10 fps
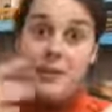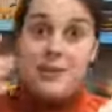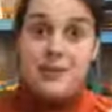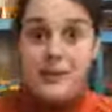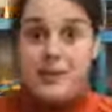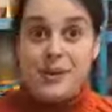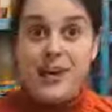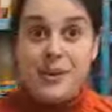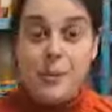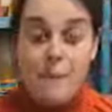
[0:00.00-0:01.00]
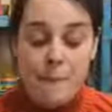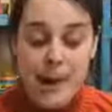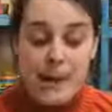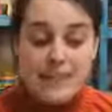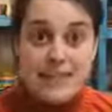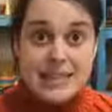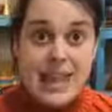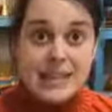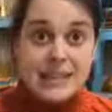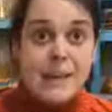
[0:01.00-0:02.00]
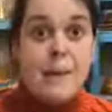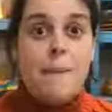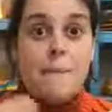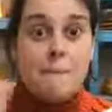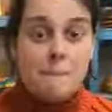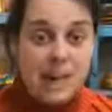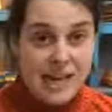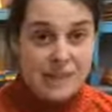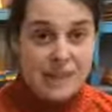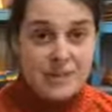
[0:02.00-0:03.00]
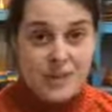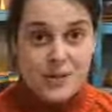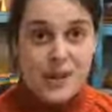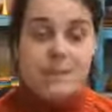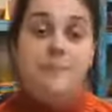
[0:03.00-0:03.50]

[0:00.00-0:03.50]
So you can either buy it as a set, buy them individually.